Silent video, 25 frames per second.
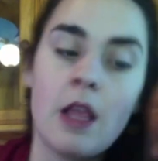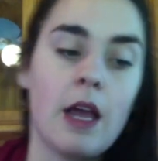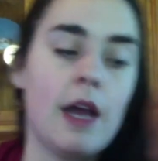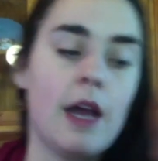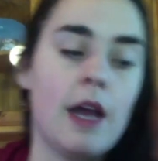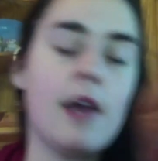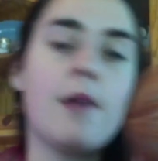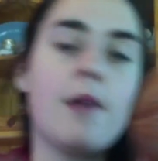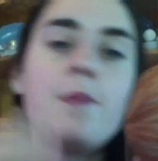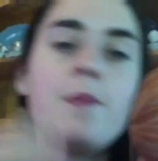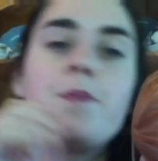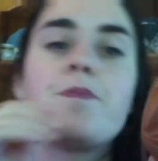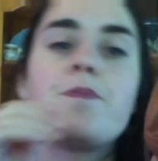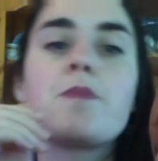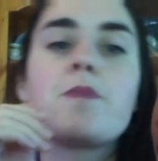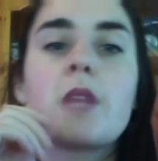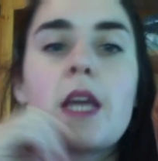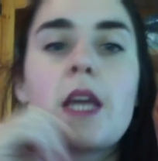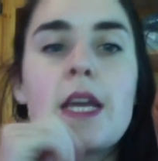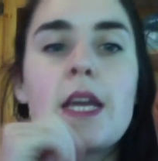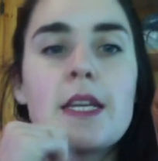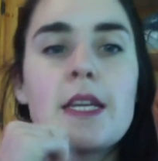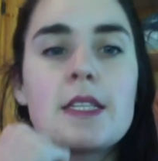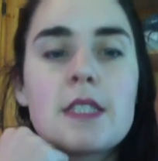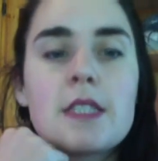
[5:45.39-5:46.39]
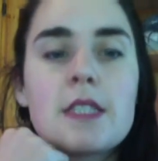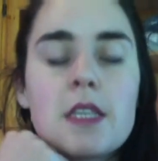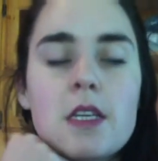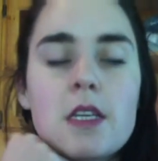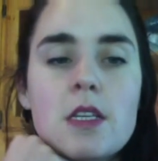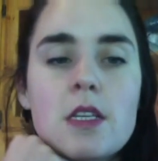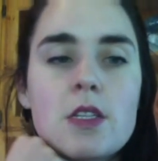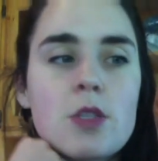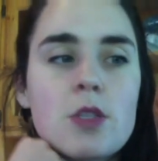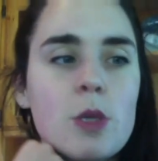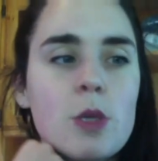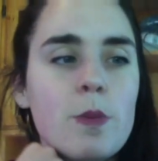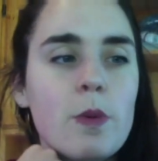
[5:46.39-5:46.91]
It's a
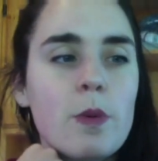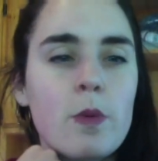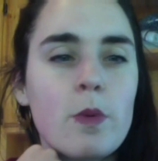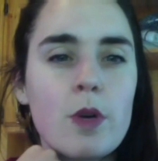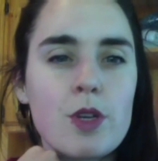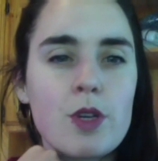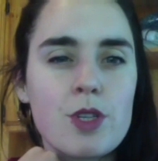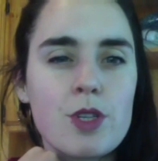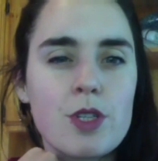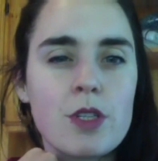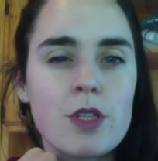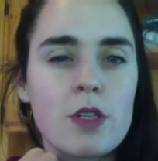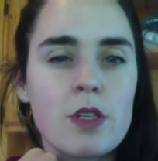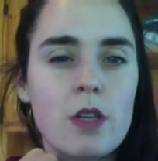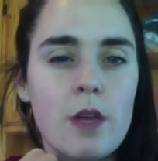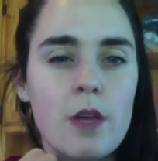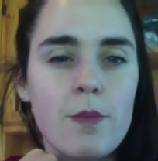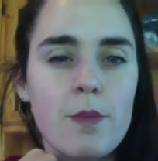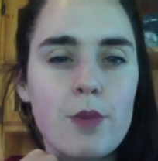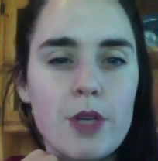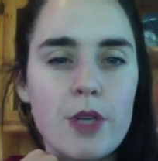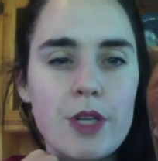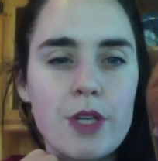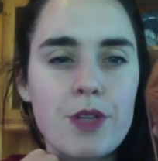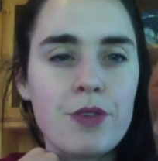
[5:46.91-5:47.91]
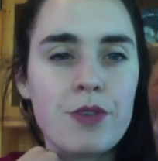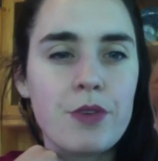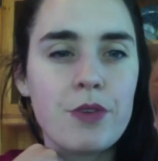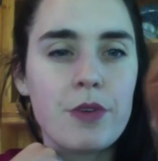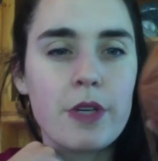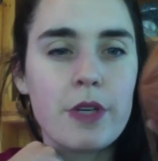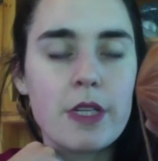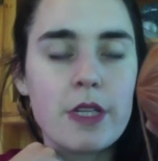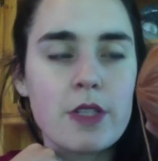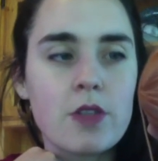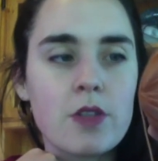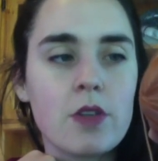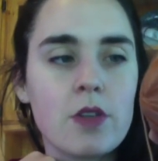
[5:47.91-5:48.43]
superwash, I'm pretty sure,
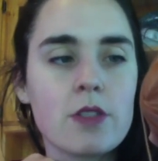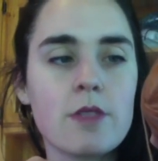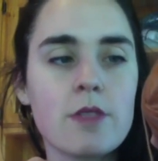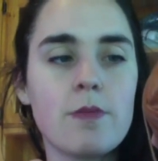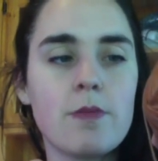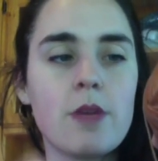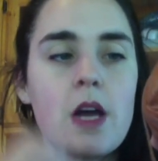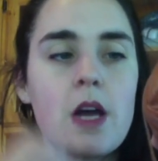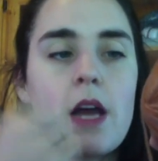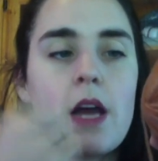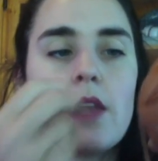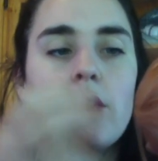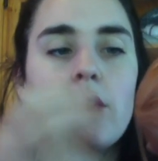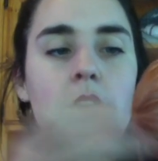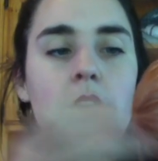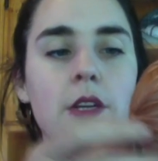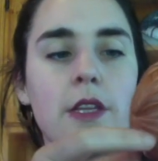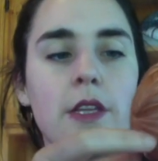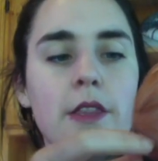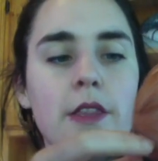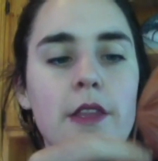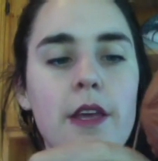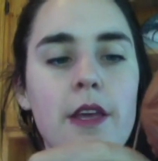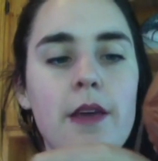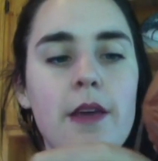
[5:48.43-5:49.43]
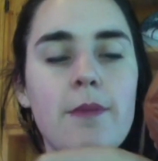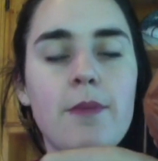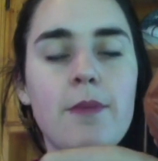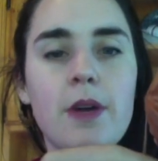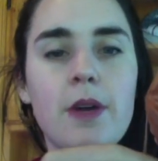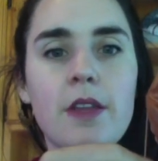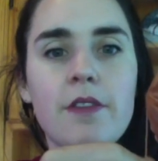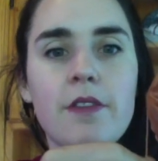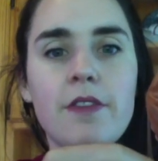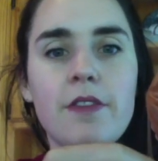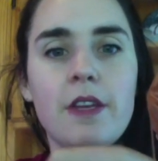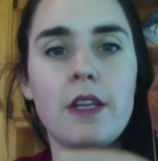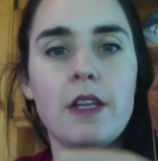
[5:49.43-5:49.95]
and it's got some nylon in there by
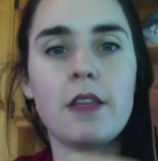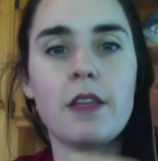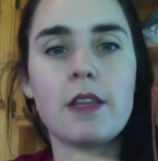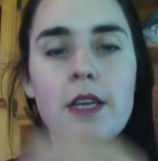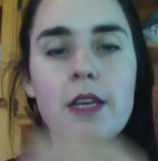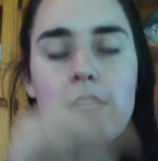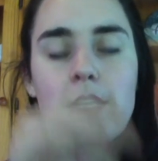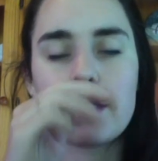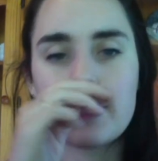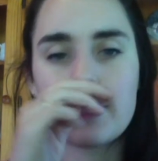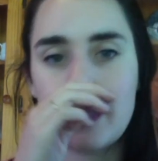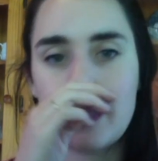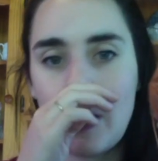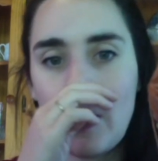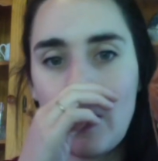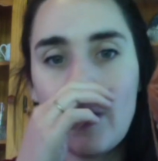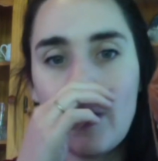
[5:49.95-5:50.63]
the feel of things.